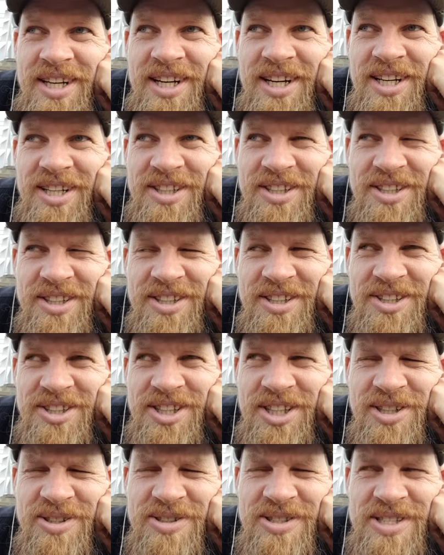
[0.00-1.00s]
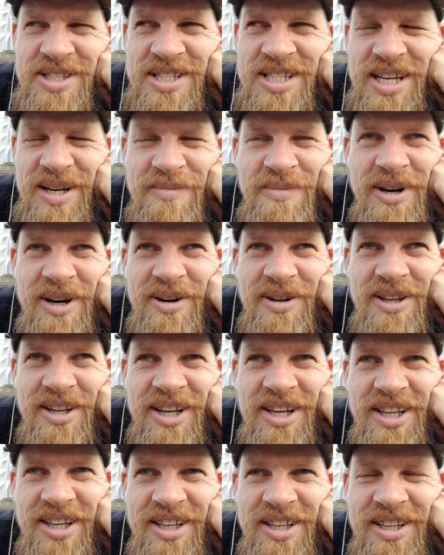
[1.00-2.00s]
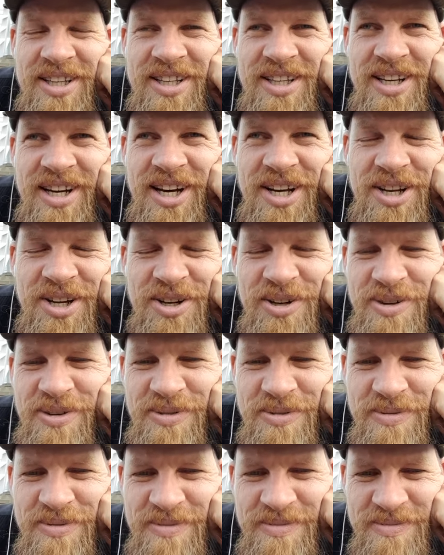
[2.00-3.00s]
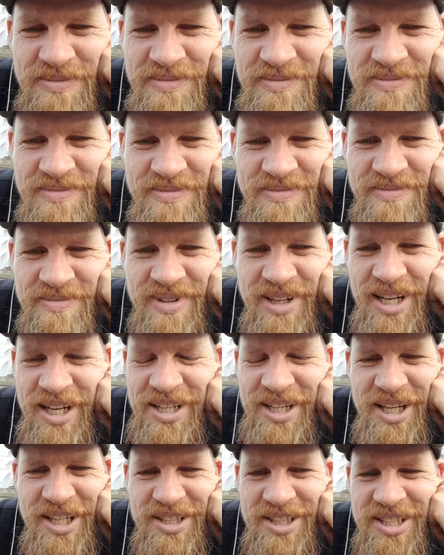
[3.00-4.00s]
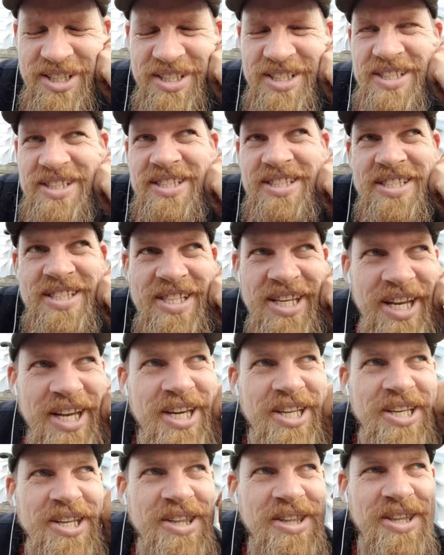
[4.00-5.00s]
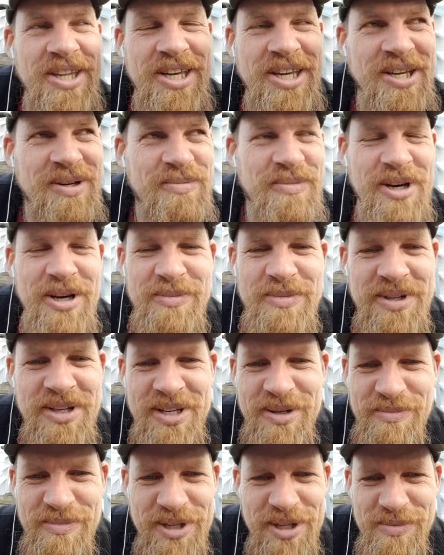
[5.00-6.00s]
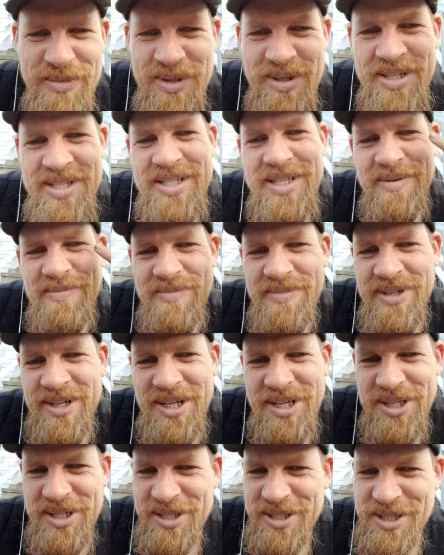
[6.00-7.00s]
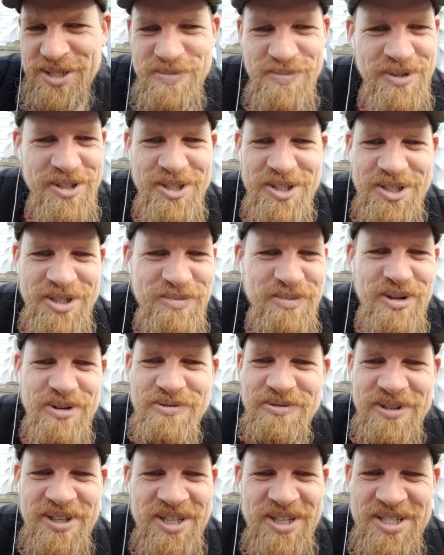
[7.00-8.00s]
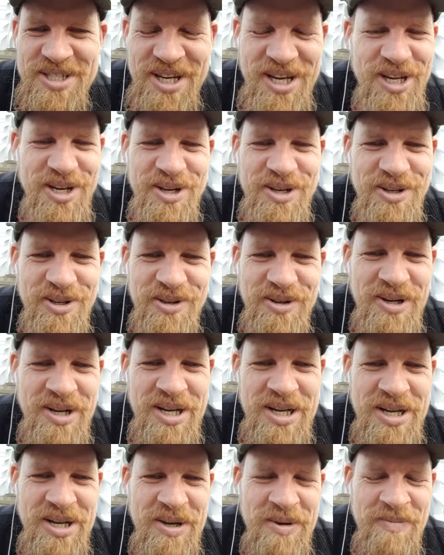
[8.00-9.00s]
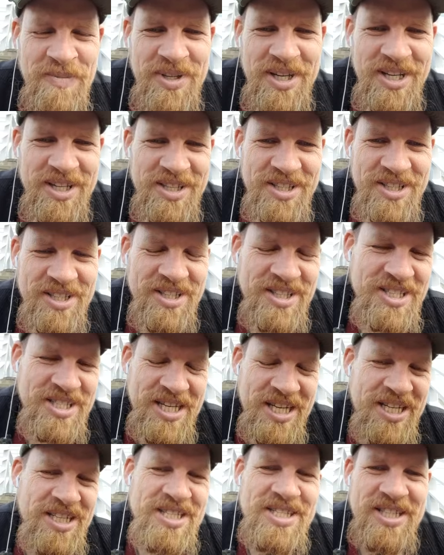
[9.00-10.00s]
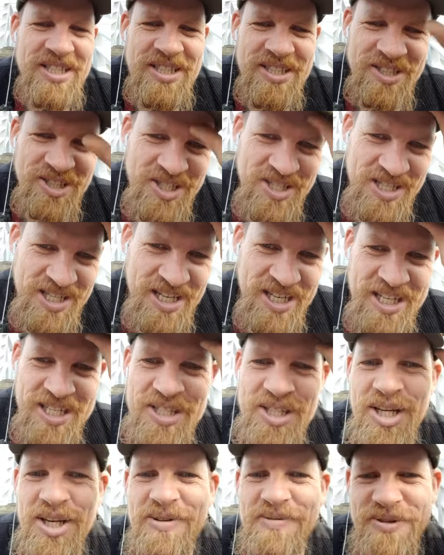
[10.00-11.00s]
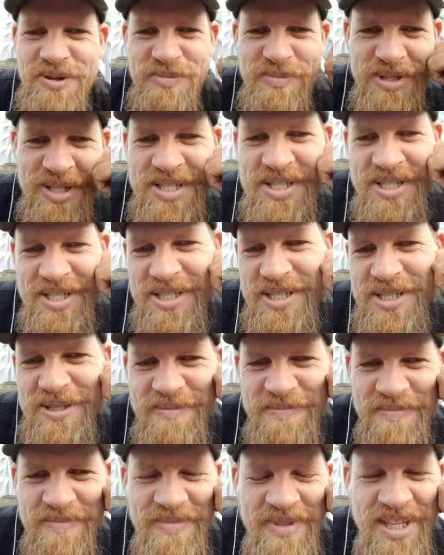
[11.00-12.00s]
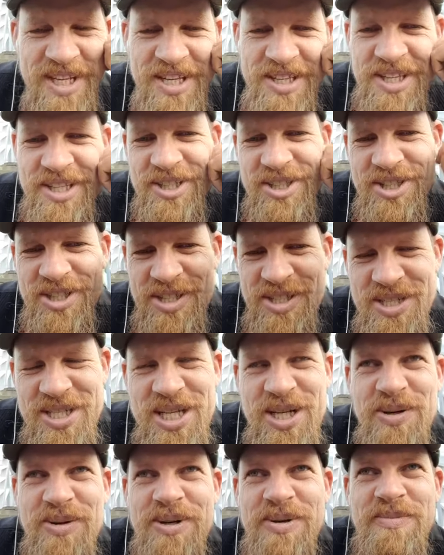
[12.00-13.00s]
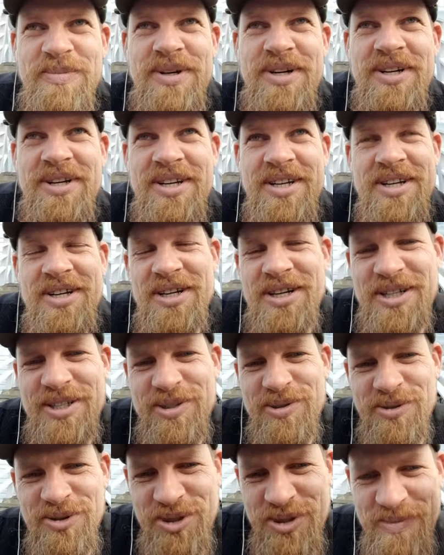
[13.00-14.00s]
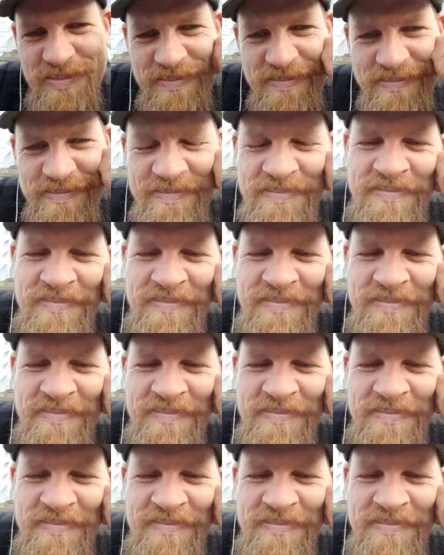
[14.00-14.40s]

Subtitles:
And she could somehow, like, I don't know, I didn't say anything, maybe some, I had an expression on my face, I don't know. And in the second sentence she said like, none of your business, like that she's going by car to gym.